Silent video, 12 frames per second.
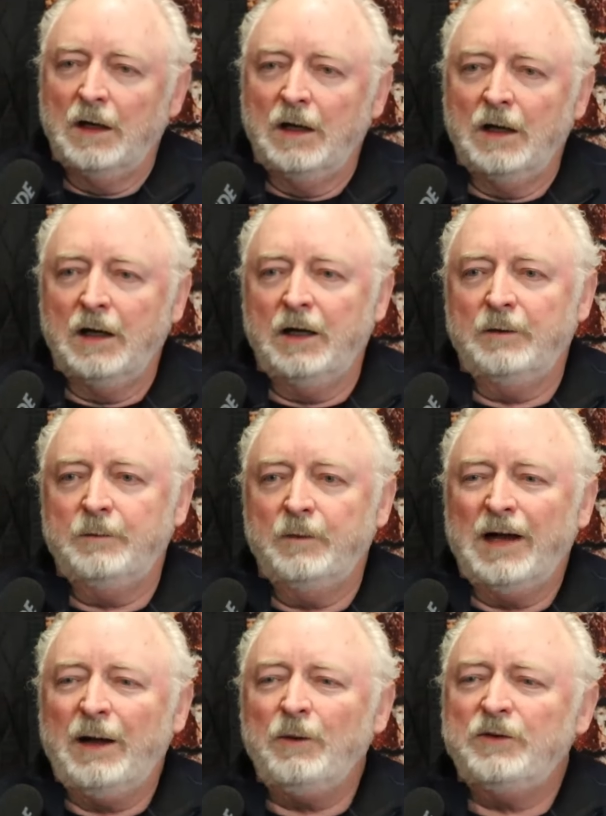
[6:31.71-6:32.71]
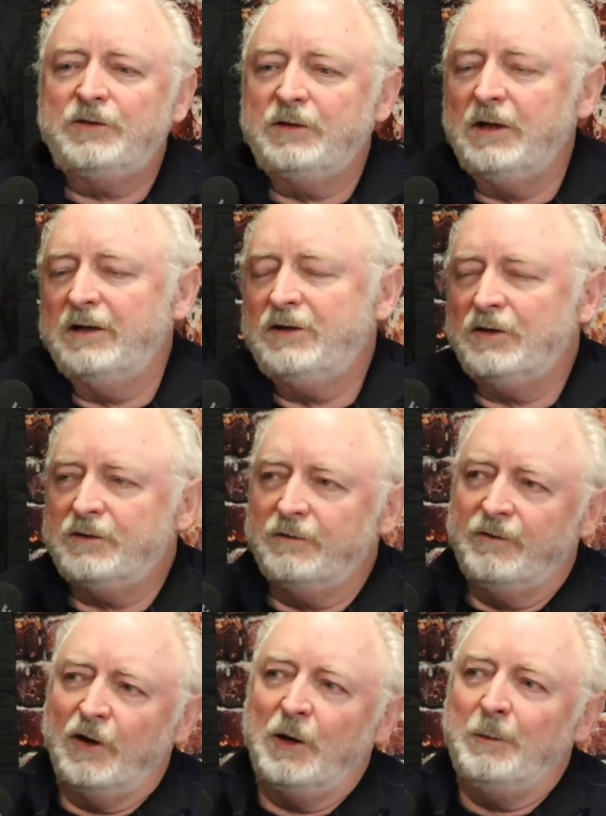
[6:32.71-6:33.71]
Uh, I was uh, just a
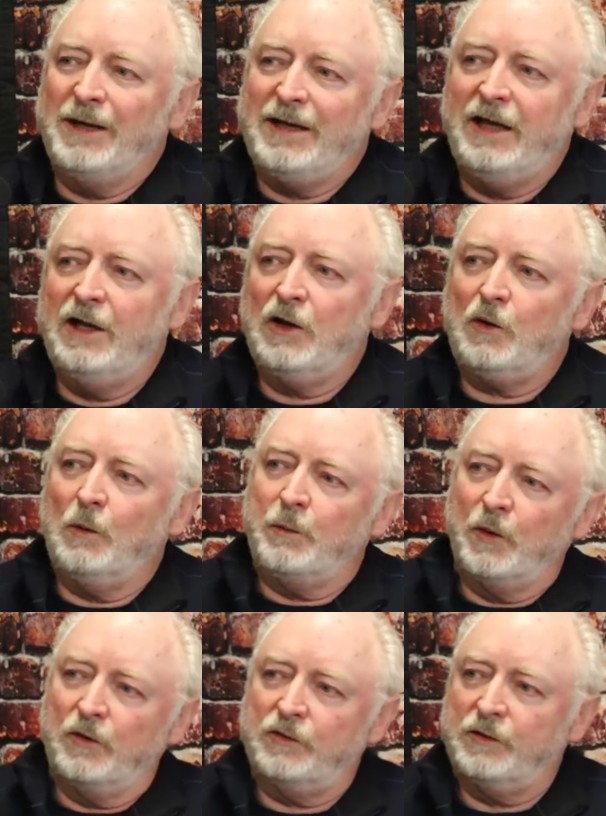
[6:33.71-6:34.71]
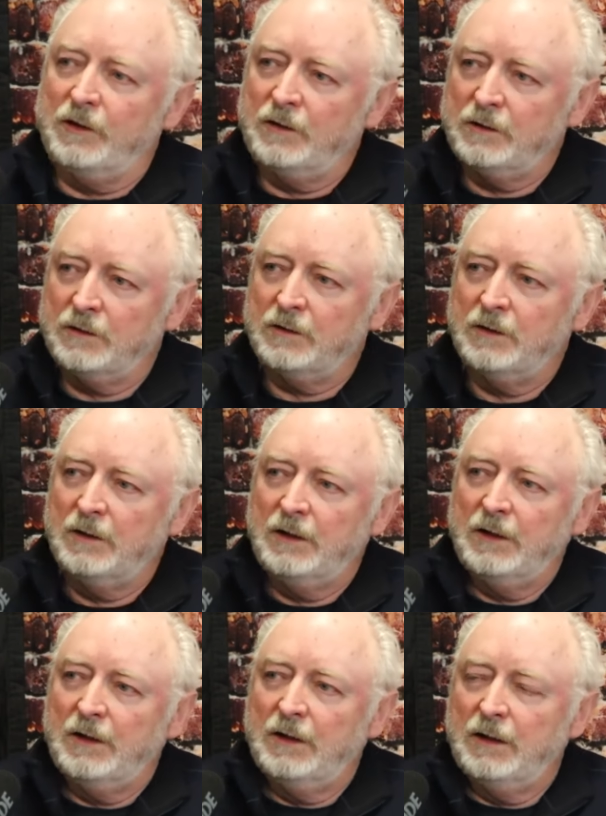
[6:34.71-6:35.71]
very mechanical person
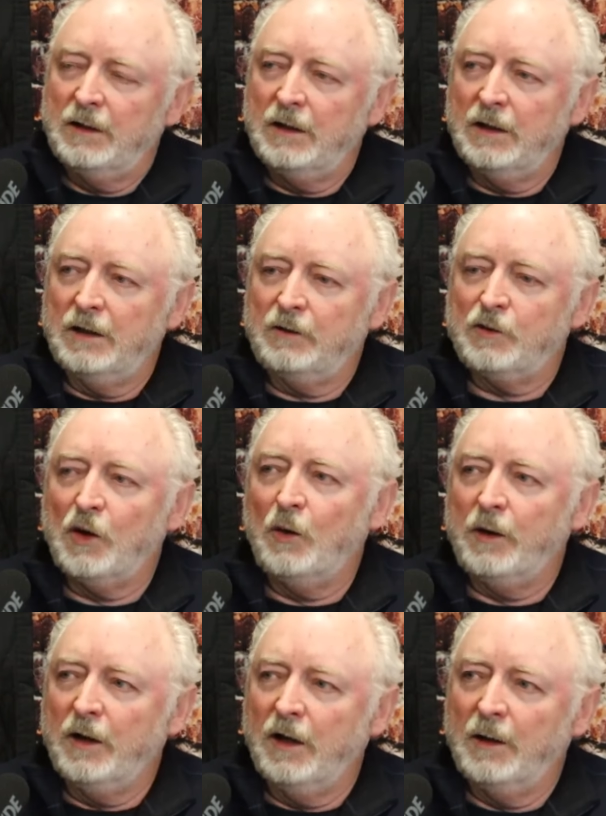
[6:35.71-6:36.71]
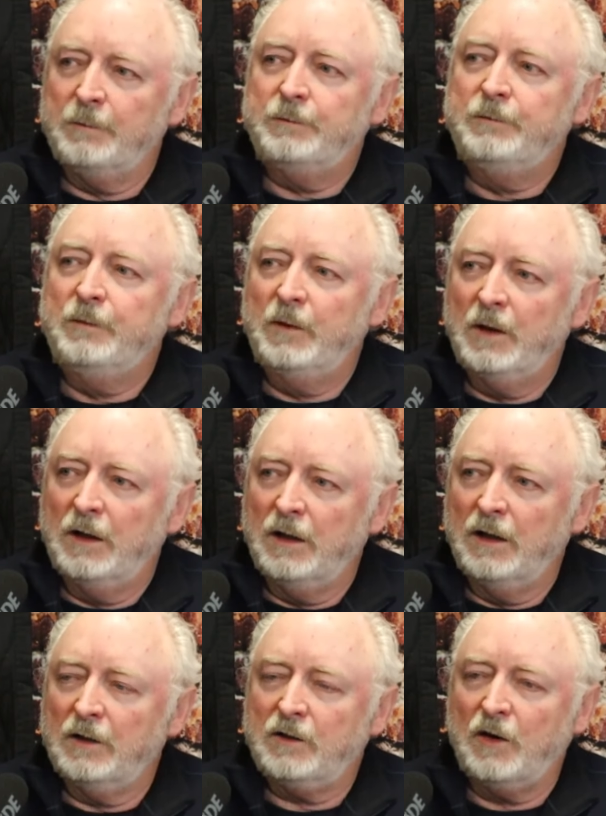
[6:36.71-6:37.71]
mm. growing up
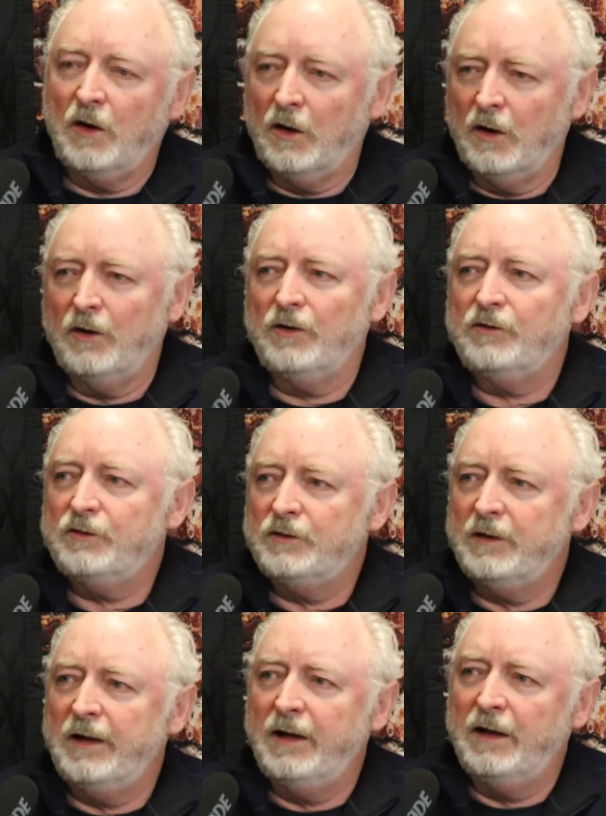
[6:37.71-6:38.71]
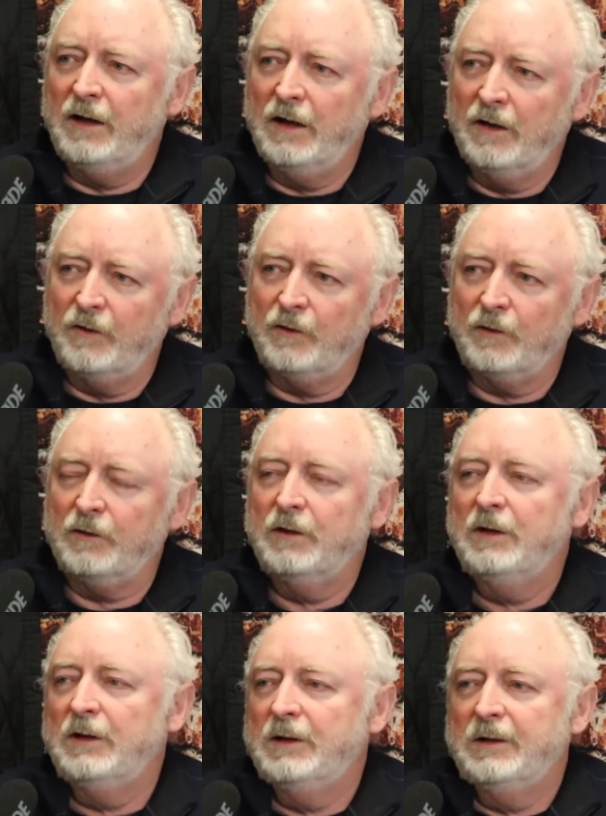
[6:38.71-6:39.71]
uh, cars and other,
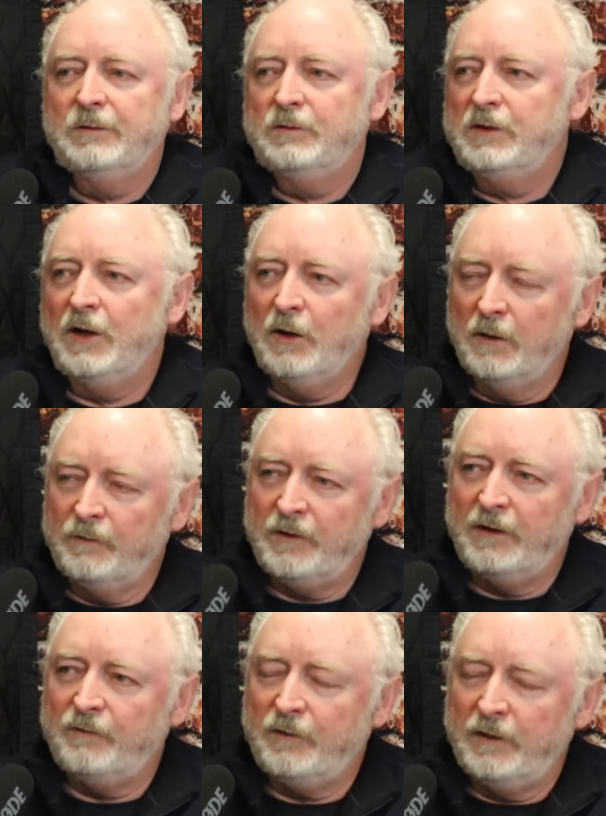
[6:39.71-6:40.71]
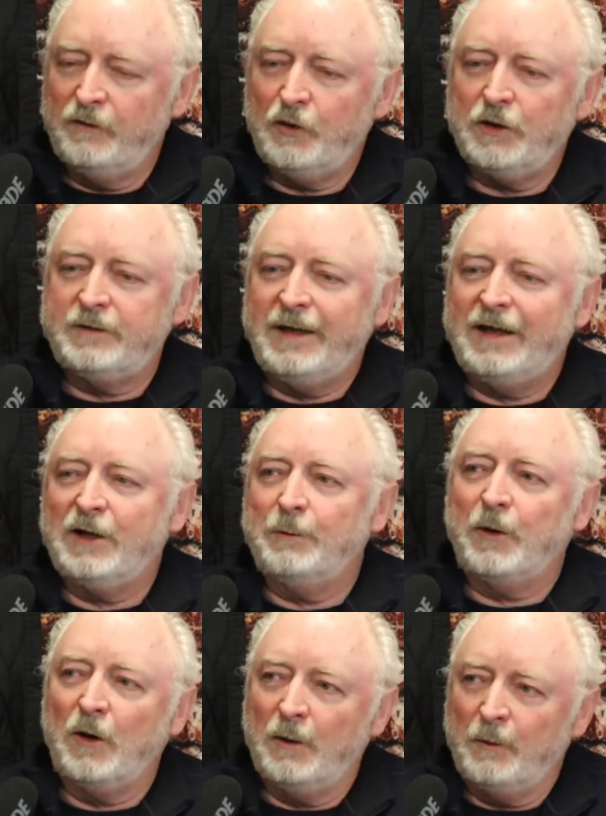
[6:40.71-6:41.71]
you know, if, if, if, you could take it
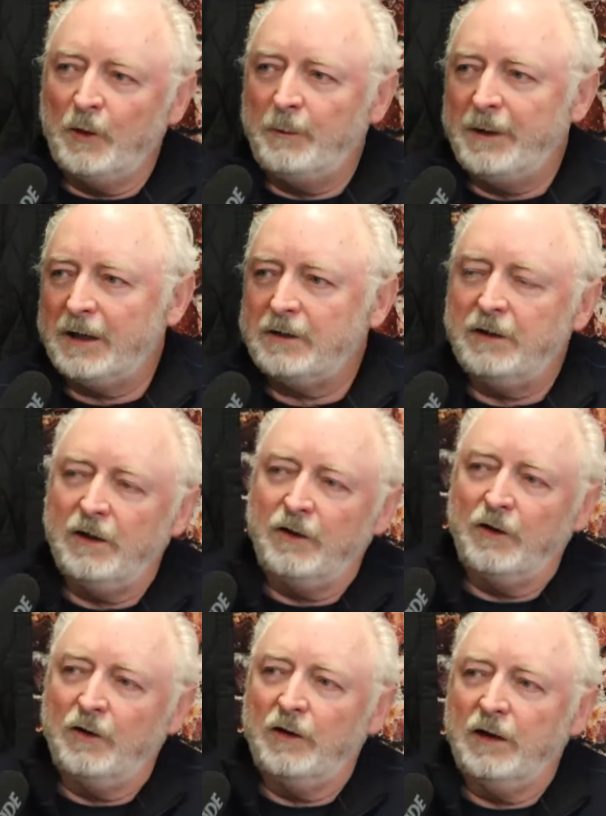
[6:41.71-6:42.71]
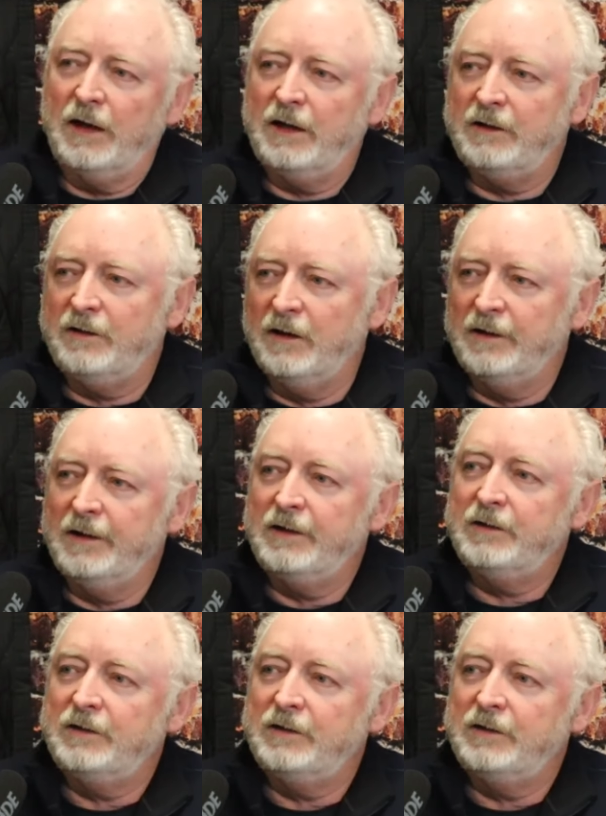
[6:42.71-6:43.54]
apart and put it back together, I had done it.